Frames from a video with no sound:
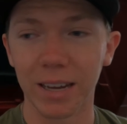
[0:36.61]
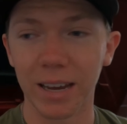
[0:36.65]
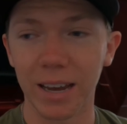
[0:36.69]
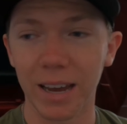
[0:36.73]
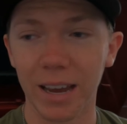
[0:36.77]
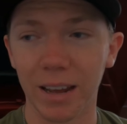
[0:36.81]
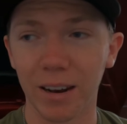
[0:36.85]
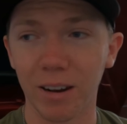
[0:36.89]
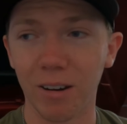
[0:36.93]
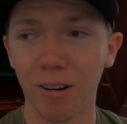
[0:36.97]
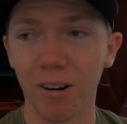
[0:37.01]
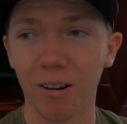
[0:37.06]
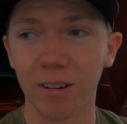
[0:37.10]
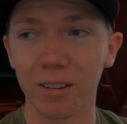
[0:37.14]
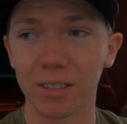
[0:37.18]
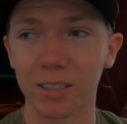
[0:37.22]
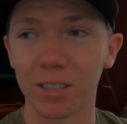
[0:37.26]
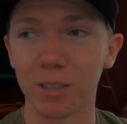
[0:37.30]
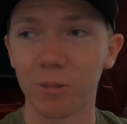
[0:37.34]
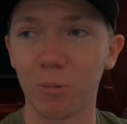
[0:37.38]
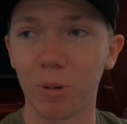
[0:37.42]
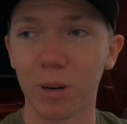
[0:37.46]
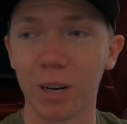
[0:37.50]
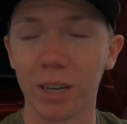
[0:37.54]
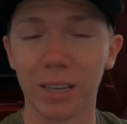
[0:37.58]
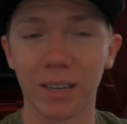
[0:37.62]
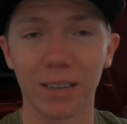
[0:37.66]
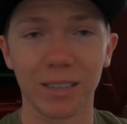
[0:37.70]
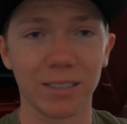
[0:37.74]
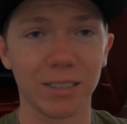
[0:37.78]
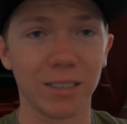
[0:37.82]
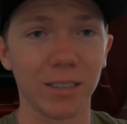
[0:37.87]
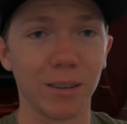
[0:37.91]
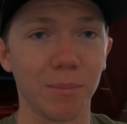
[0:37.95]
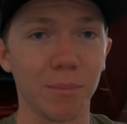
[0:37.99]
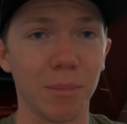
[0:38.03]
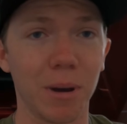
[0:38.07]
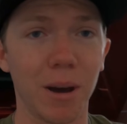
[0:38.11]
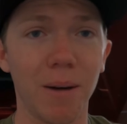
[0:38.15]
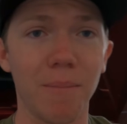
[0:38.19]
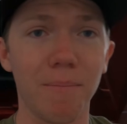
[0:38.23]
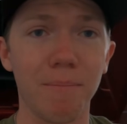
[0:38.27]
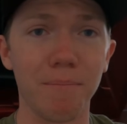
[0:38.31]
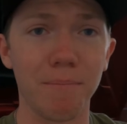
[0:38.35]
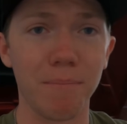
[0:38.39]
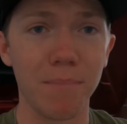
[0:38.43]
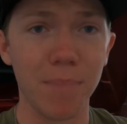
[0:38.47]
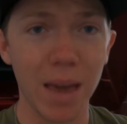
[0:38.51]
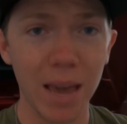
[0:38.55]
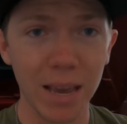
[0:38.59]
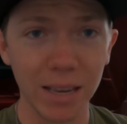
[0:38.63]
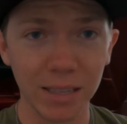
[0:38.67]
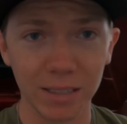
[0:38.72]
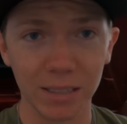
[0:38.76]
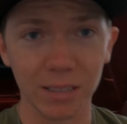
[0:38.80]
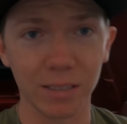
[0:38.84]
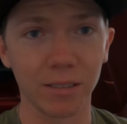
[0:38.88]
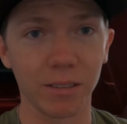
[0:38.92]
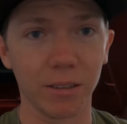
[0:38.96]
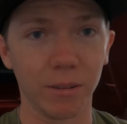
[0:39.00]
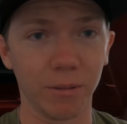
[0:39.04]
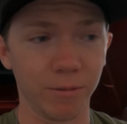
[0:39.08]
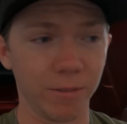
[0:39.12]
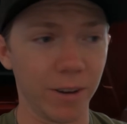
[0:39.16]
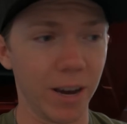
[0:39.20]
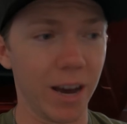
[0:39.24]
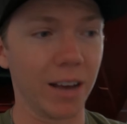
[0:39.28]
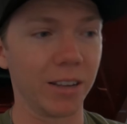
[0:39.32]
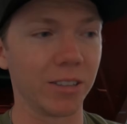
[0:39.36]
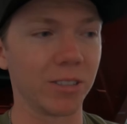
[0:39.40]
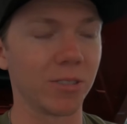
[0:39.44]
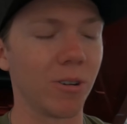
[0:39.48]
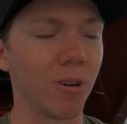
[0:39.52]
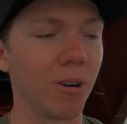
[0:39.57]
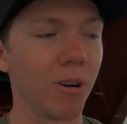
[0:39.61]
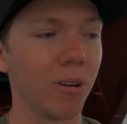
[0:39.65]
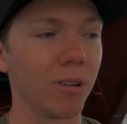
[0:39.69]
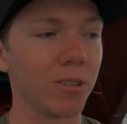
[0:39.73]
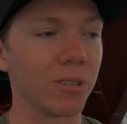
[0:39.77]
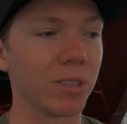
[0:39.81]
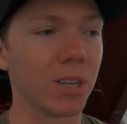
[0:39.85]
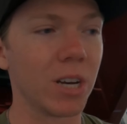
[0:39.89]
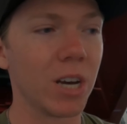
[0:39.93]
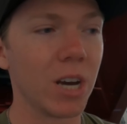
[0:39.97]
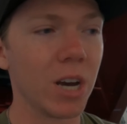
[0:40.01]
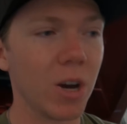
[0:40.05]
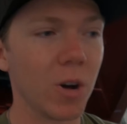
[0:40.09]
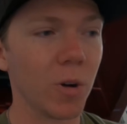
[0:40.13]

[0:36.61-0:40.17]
and honestly went against some amazingly fast cars.